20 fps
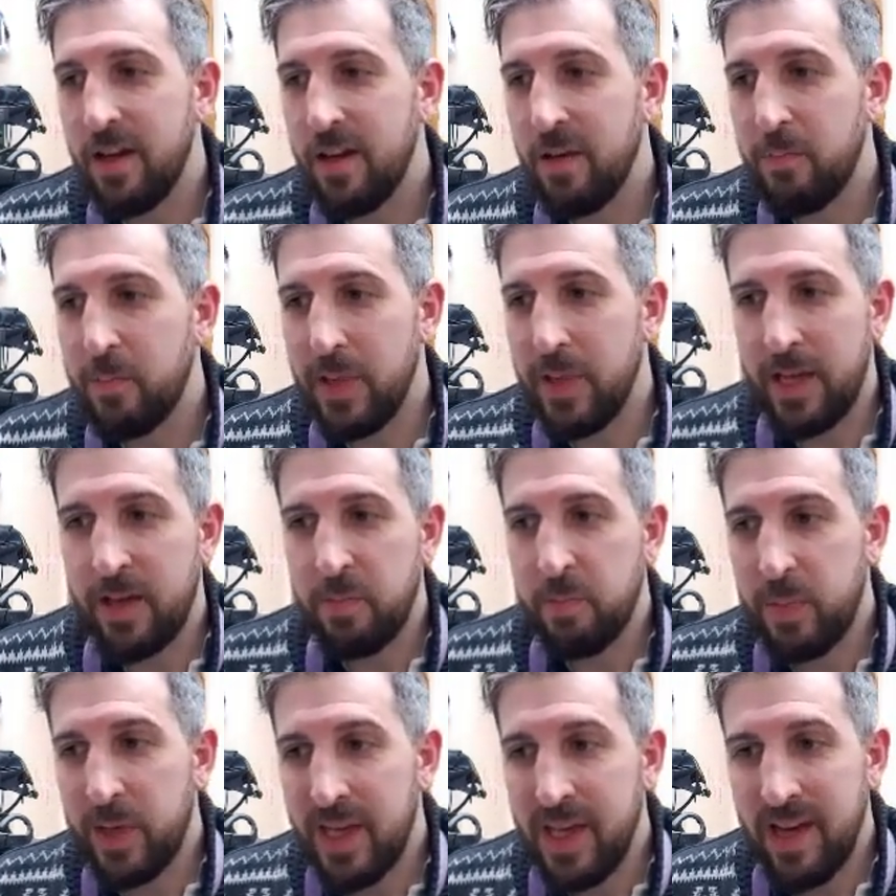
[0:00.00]

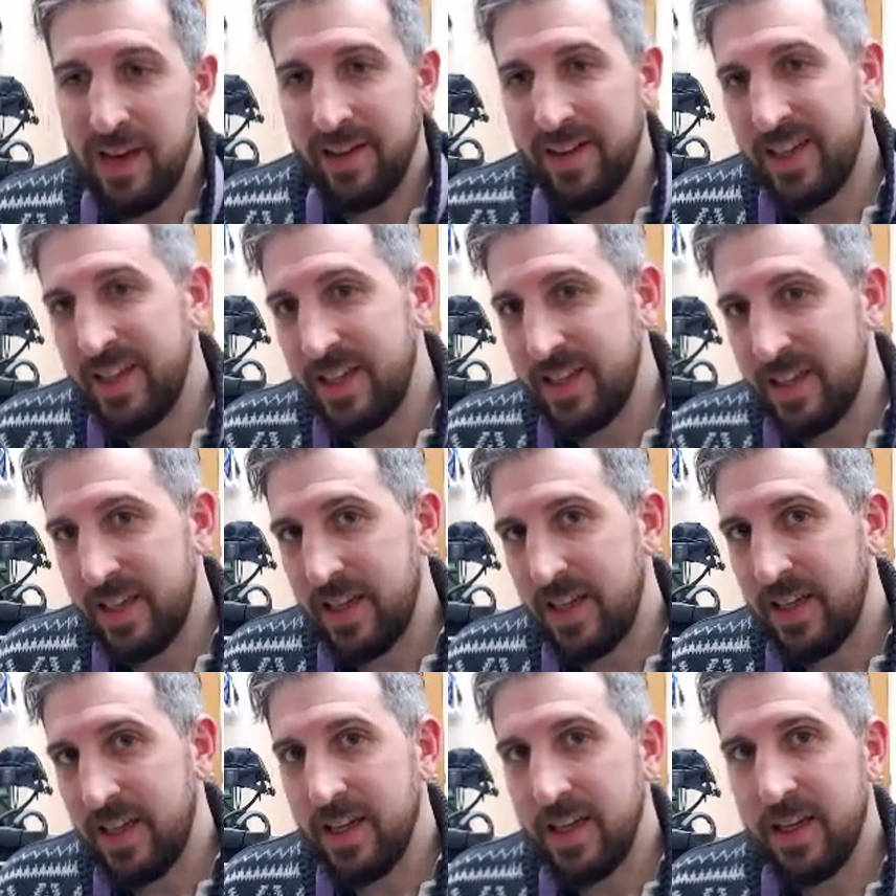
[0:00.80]
Bled,
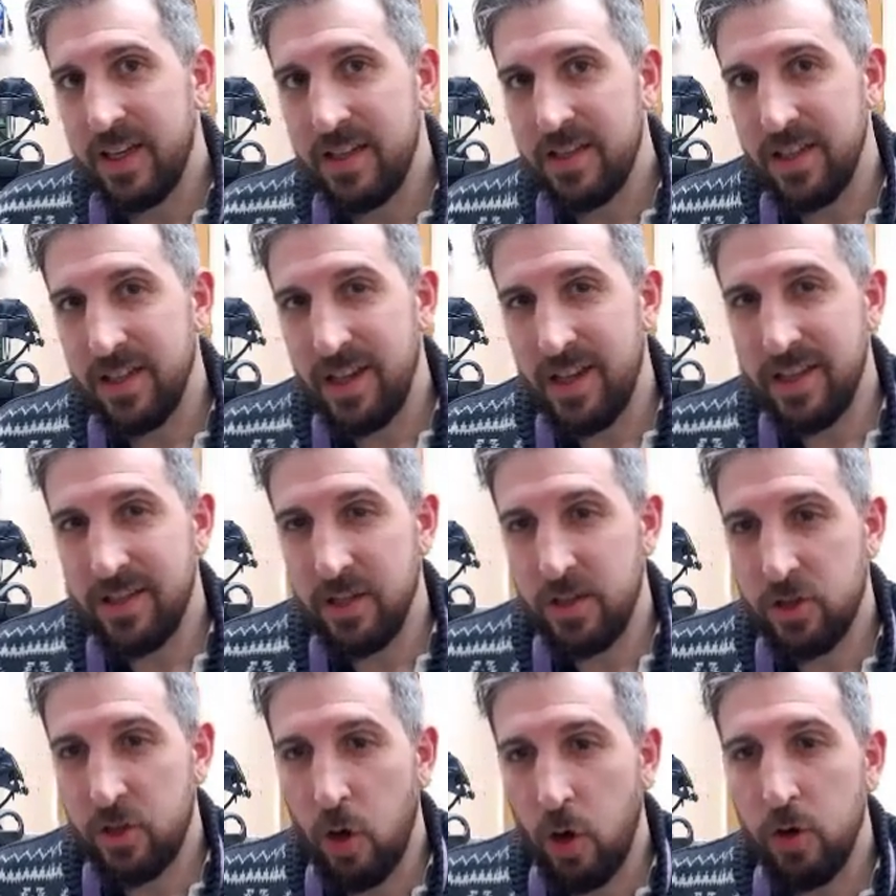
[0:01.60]
B-L-E-D, is a
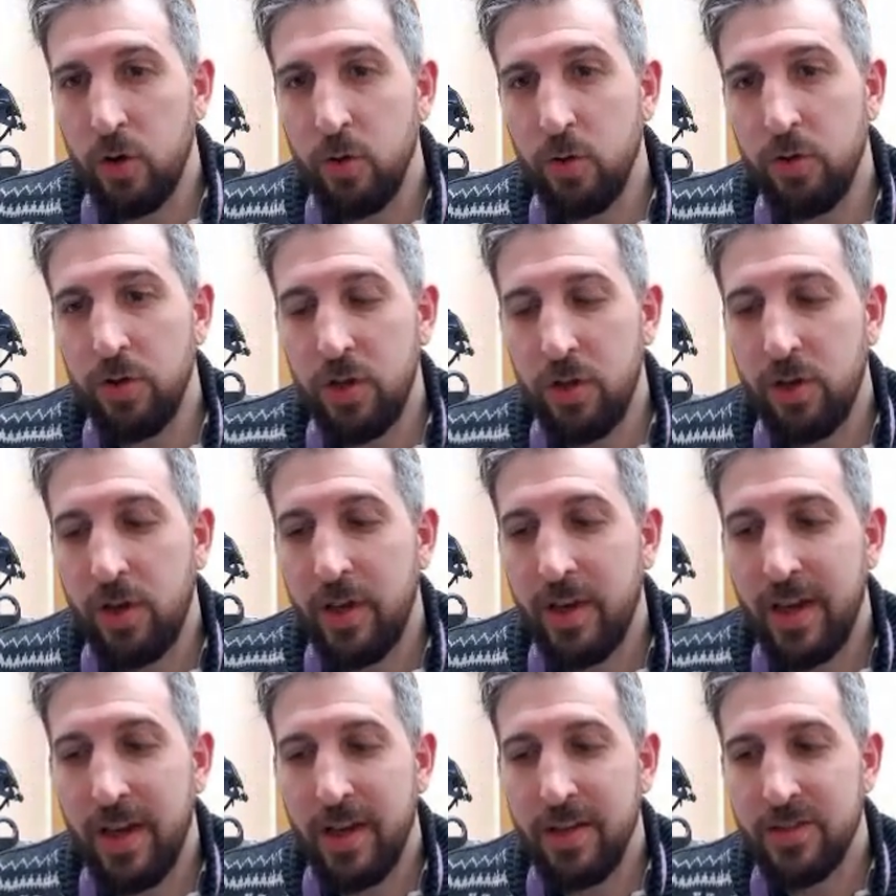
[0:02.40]
dongle that you
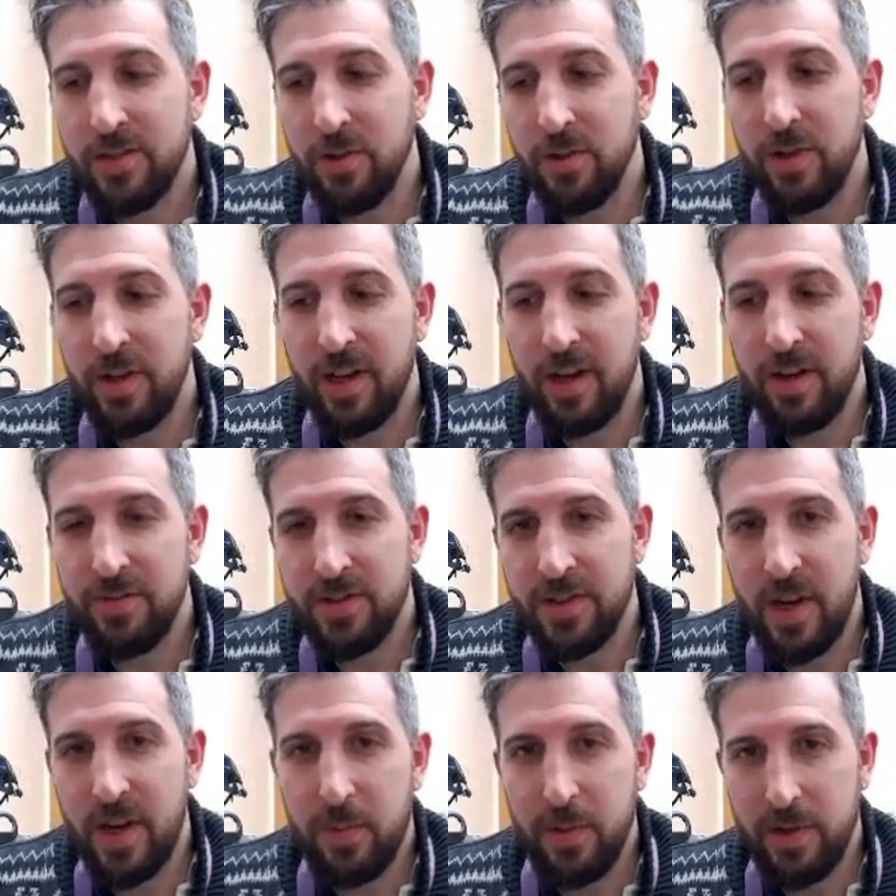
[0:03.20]
can get, so a kind of
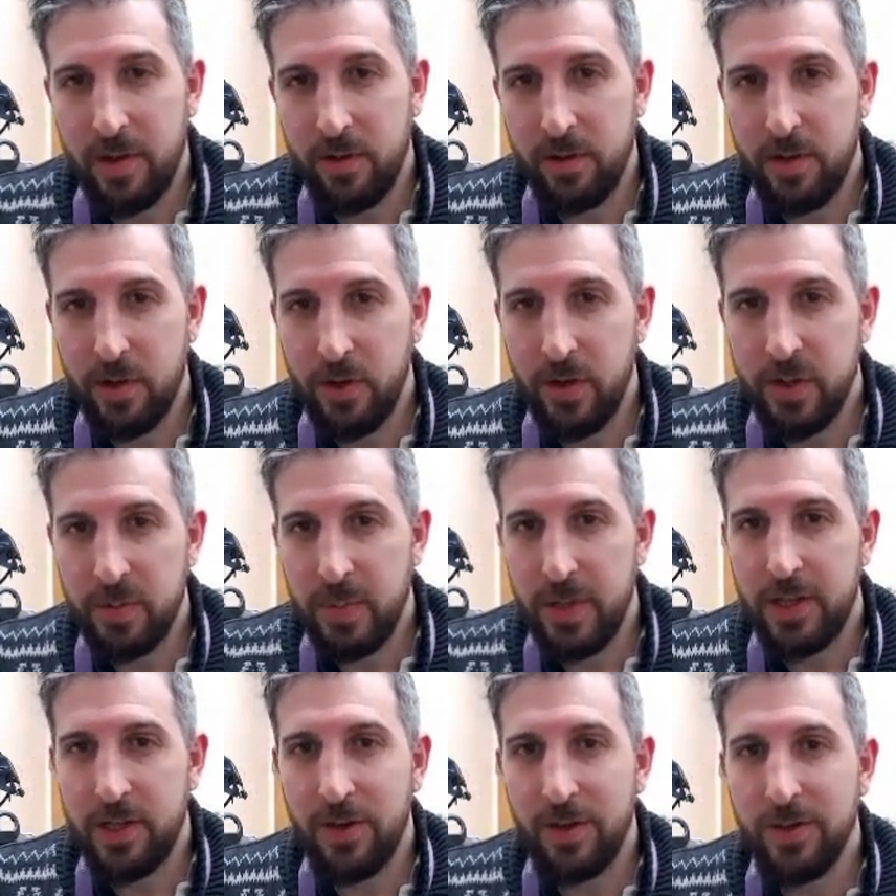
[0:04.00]
separate little
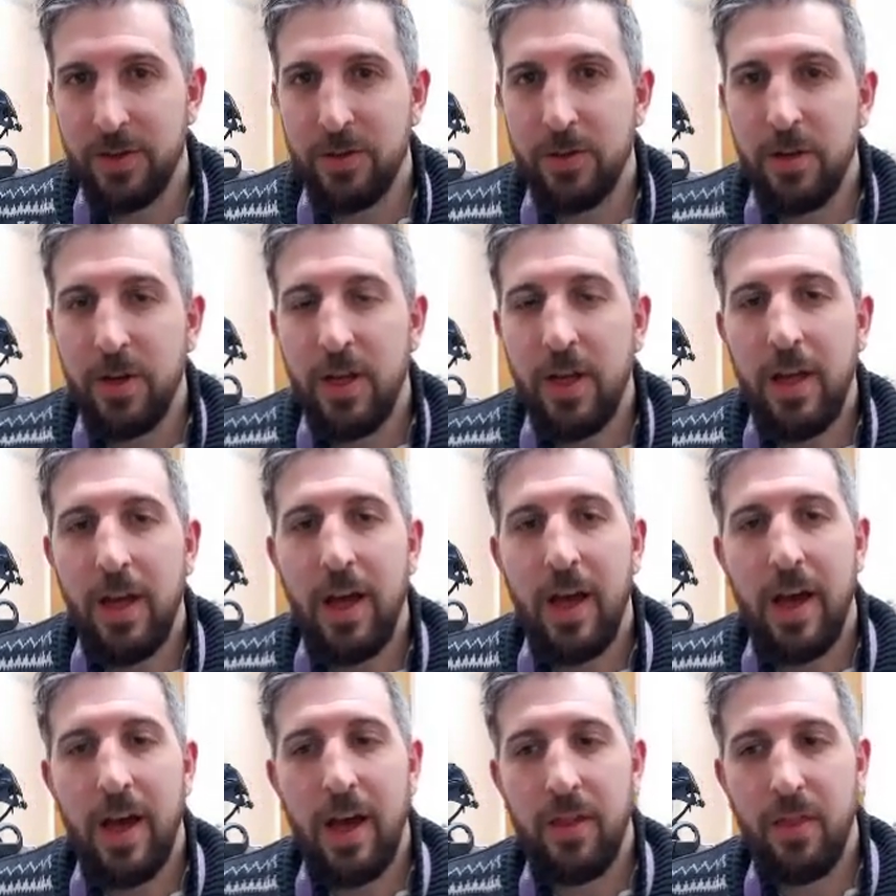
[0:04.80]
USB dongle,
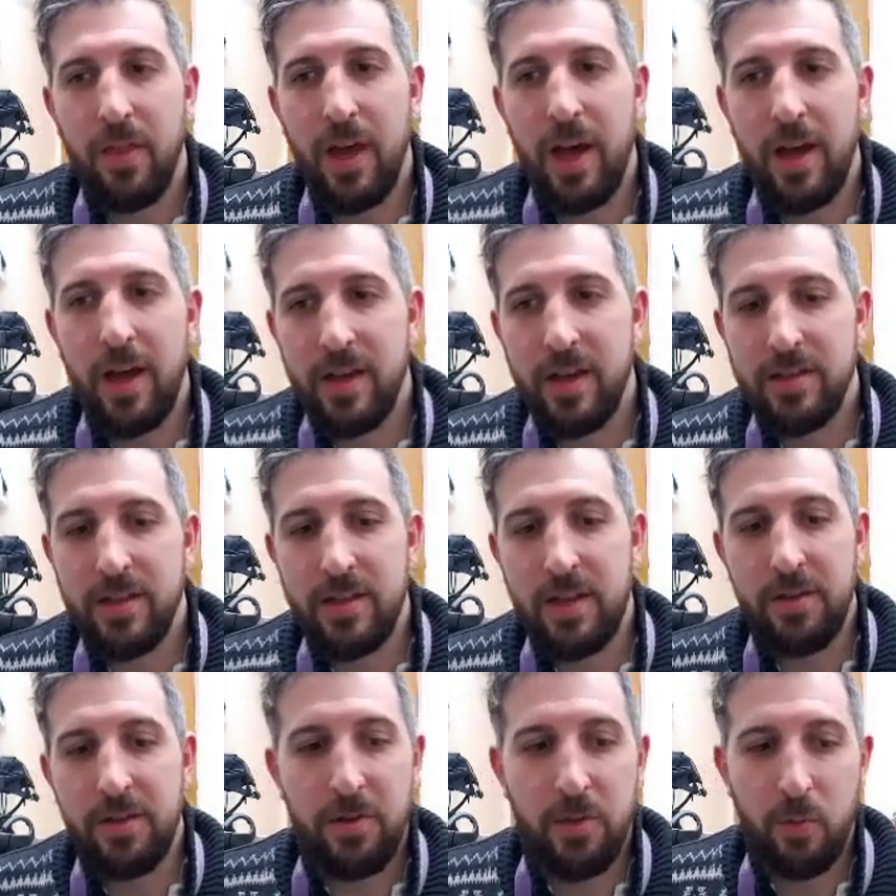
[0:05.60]
and that is a
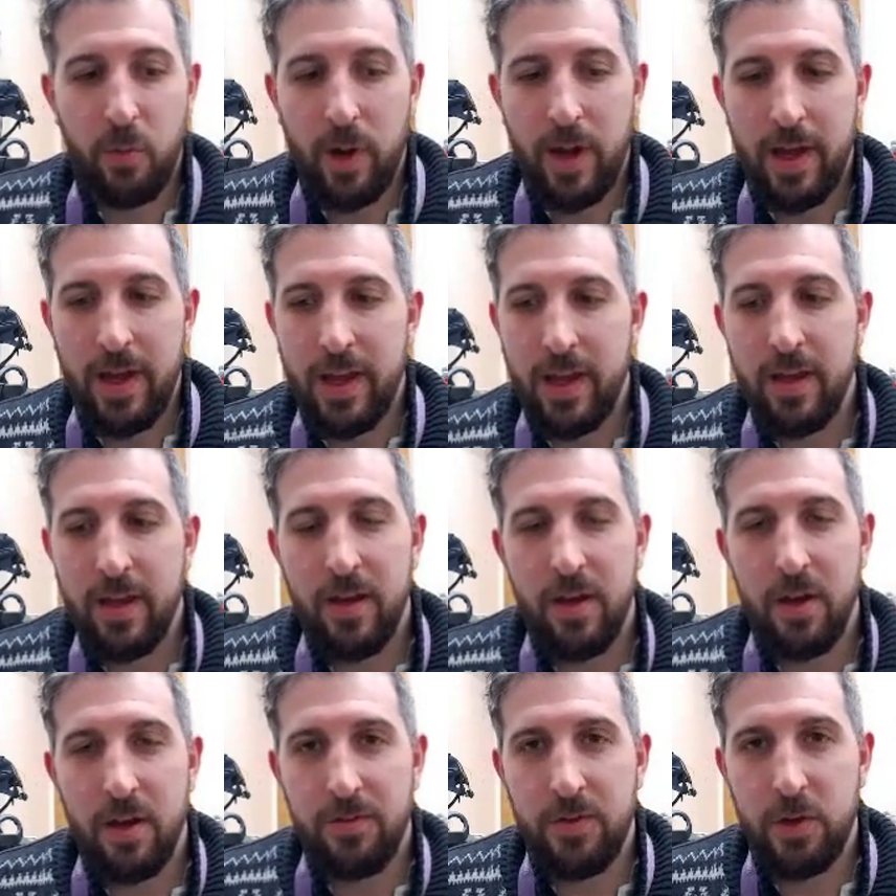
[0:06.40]
different way
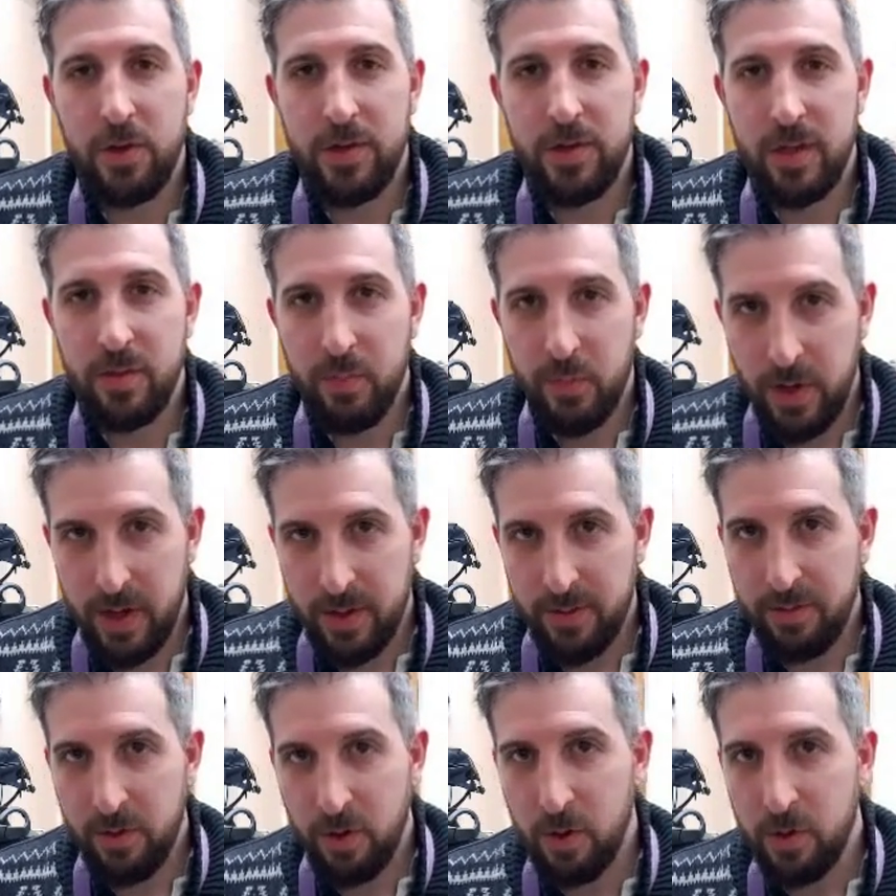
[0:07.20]
of using
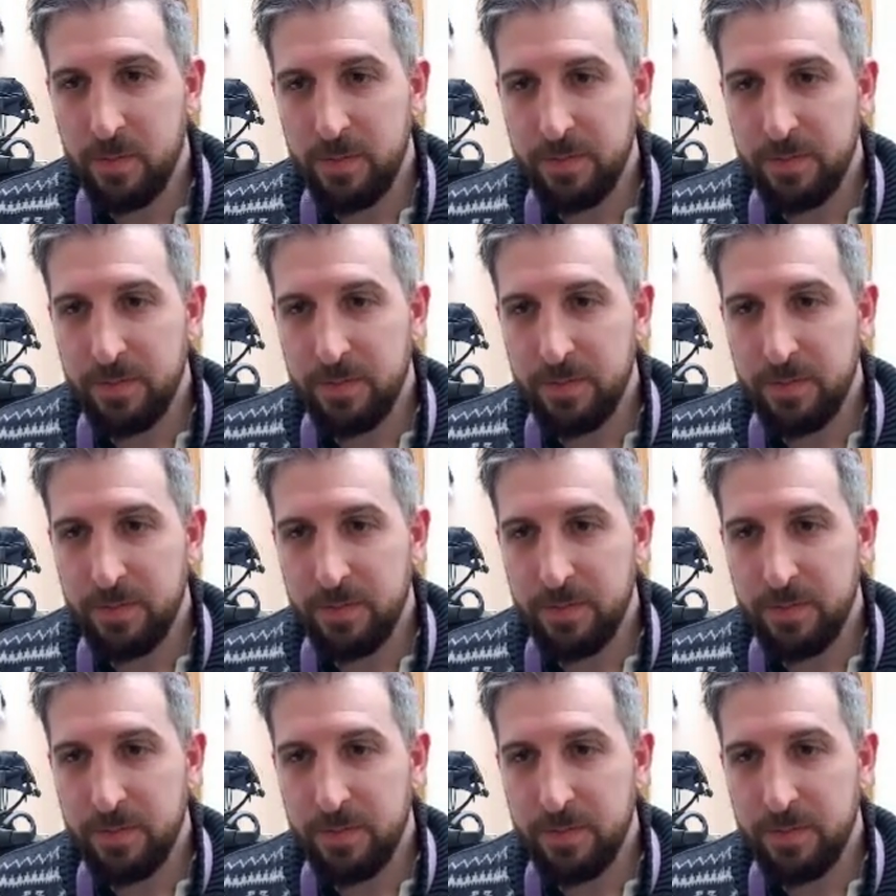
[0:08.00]
BrainFlow.